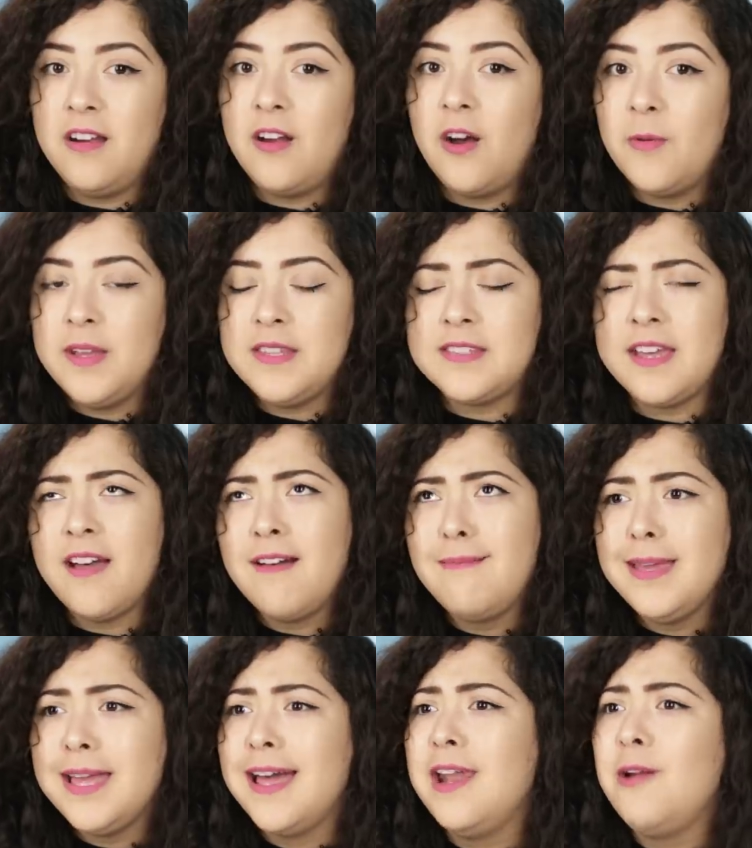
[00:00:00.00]
are always like, oh
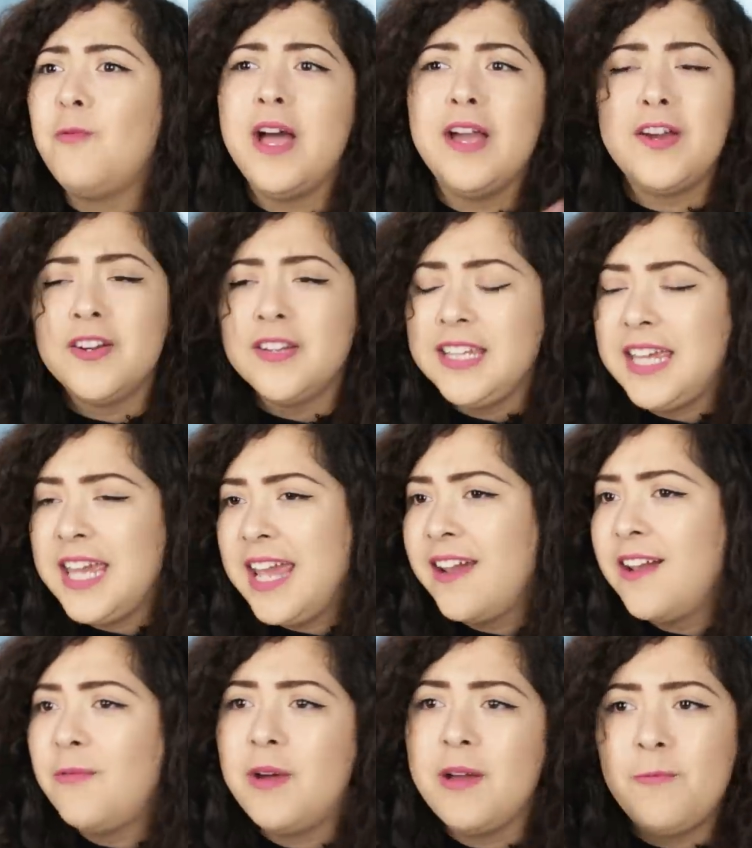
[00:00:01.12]
my god, I want curly
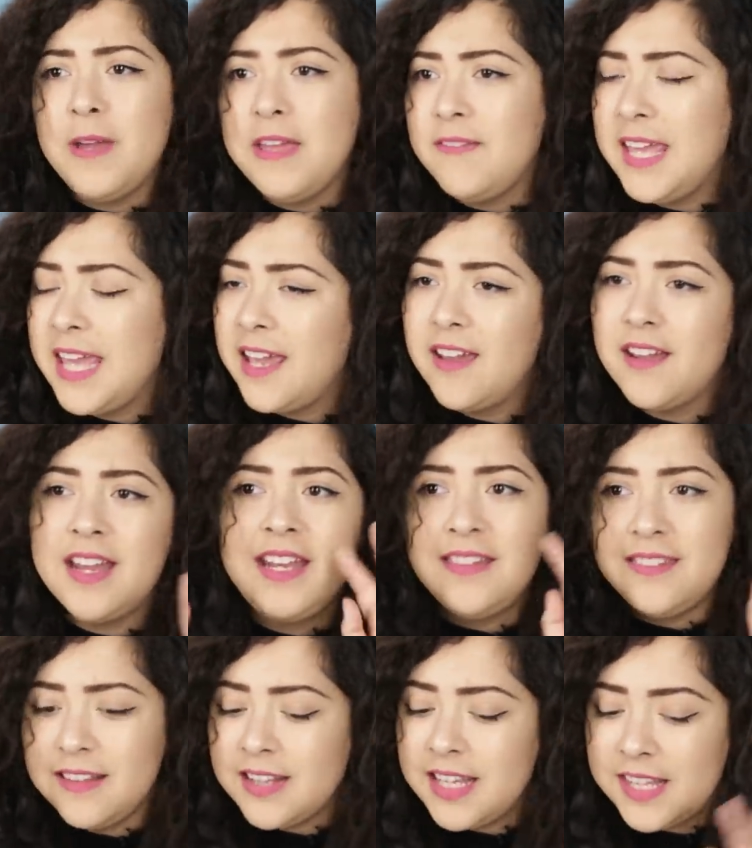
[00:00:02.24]
hair, I want wavy hair,
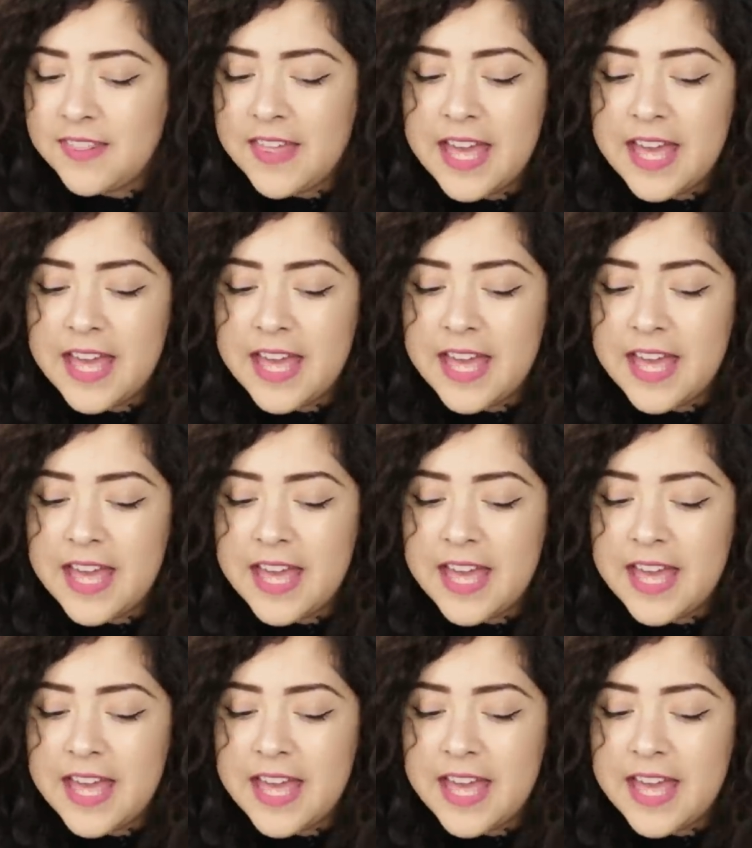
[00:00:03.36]
anything like